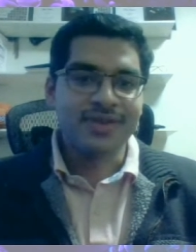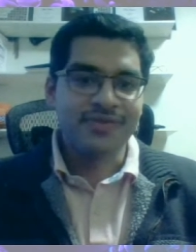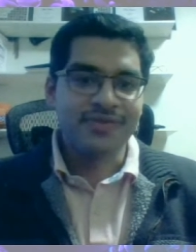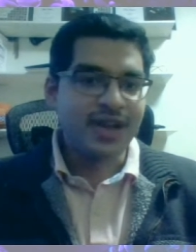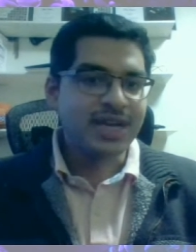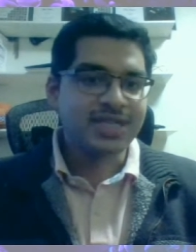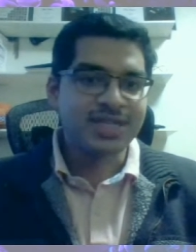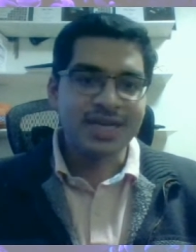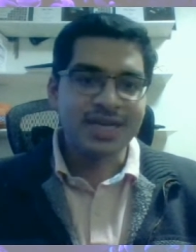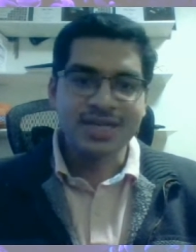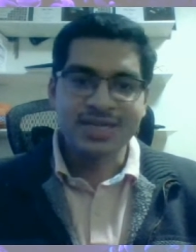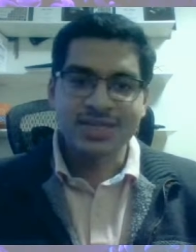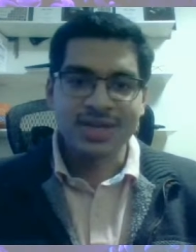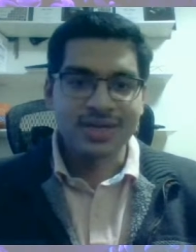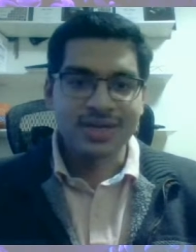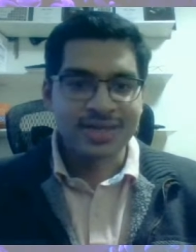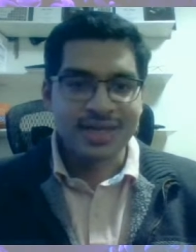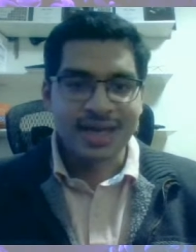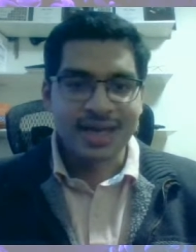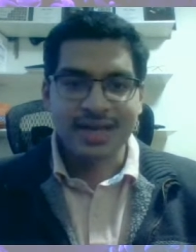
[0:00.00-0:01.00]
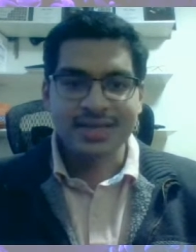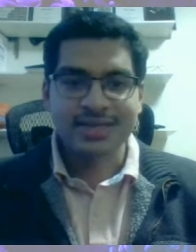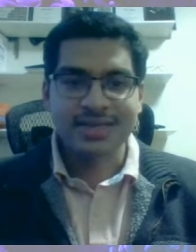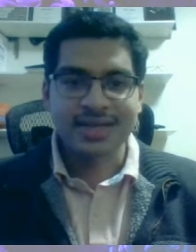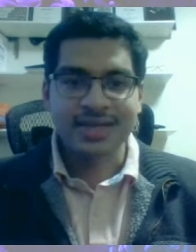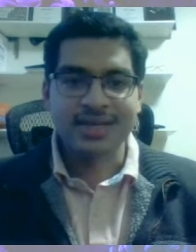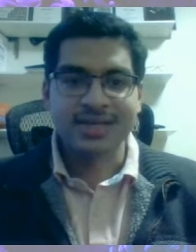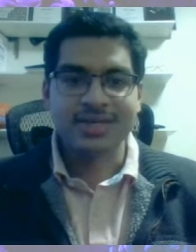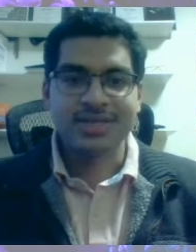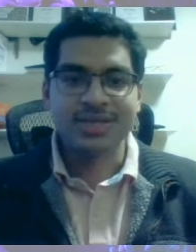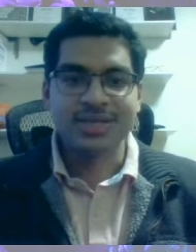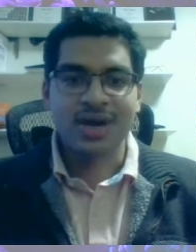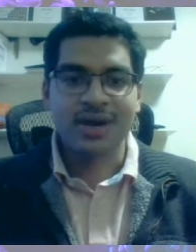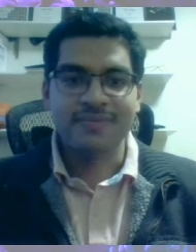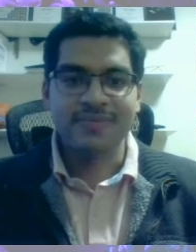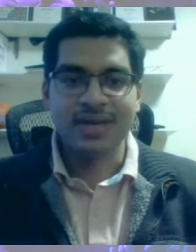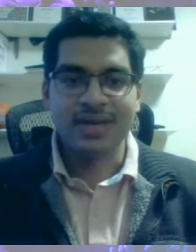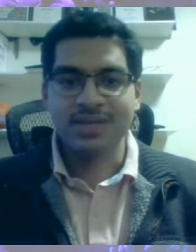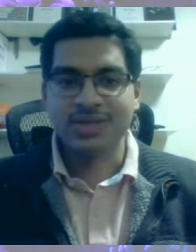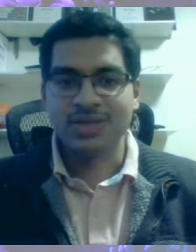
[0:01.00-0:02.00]
finishing certain things and
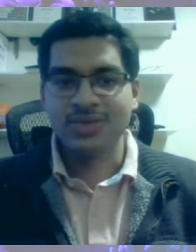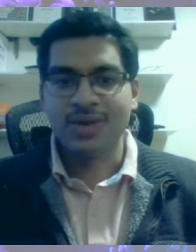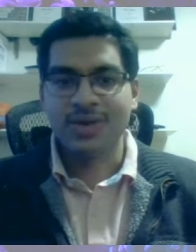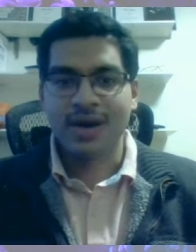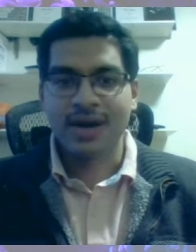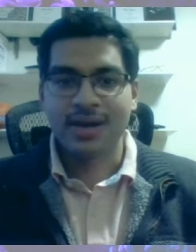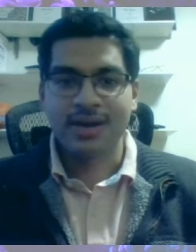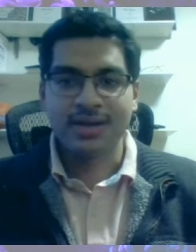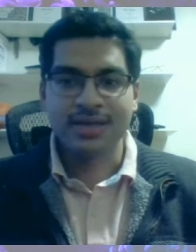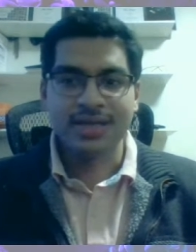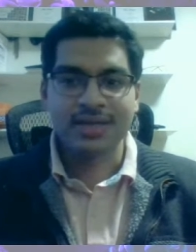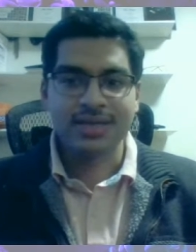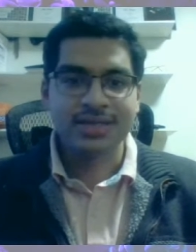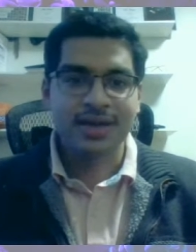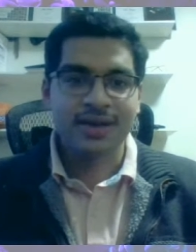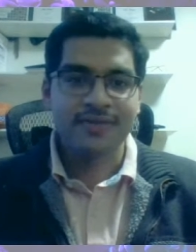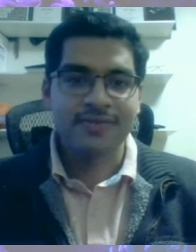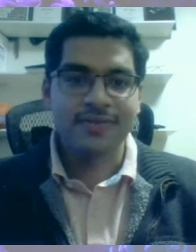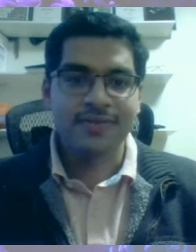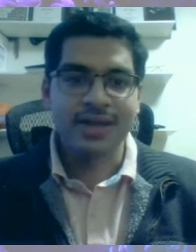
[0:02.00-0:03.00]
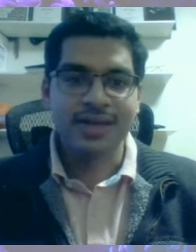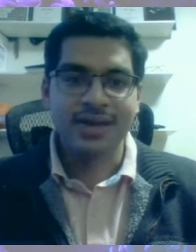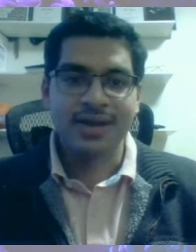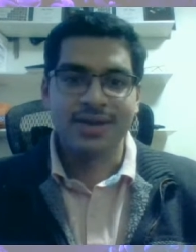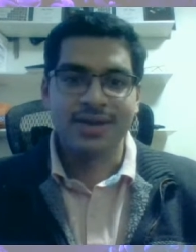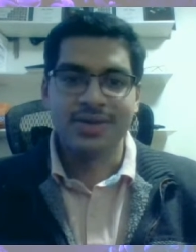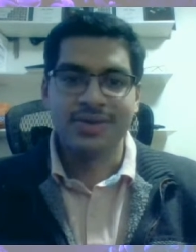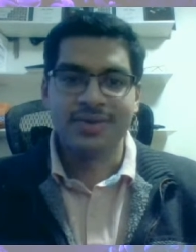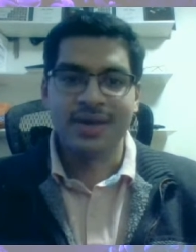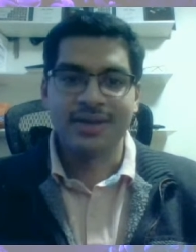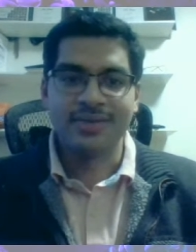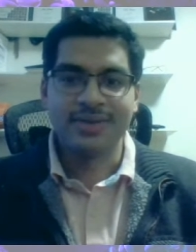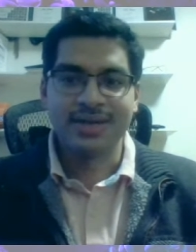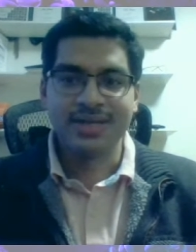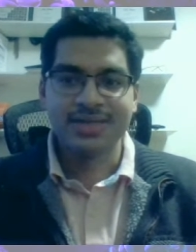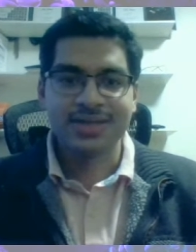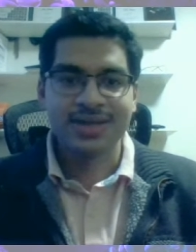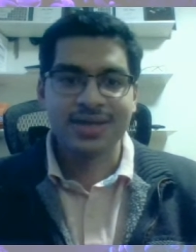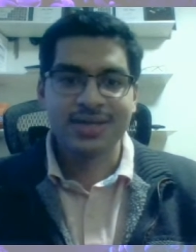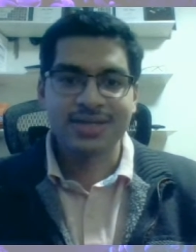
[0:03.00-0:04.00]
not being too hard on yourself when you're doing
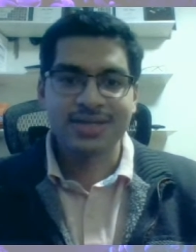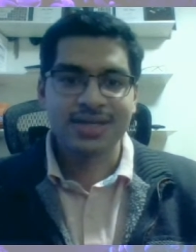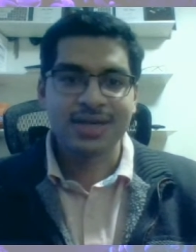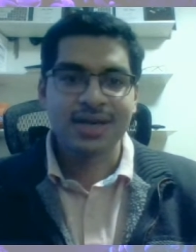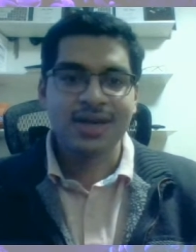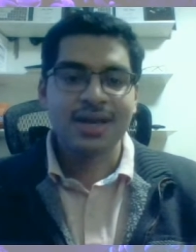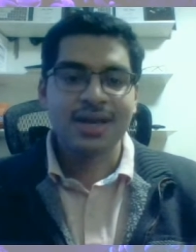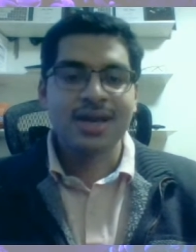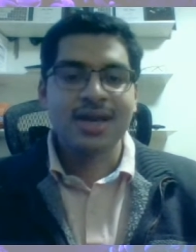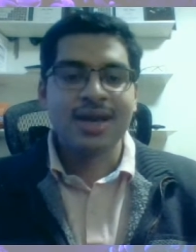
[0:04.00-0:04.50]
research.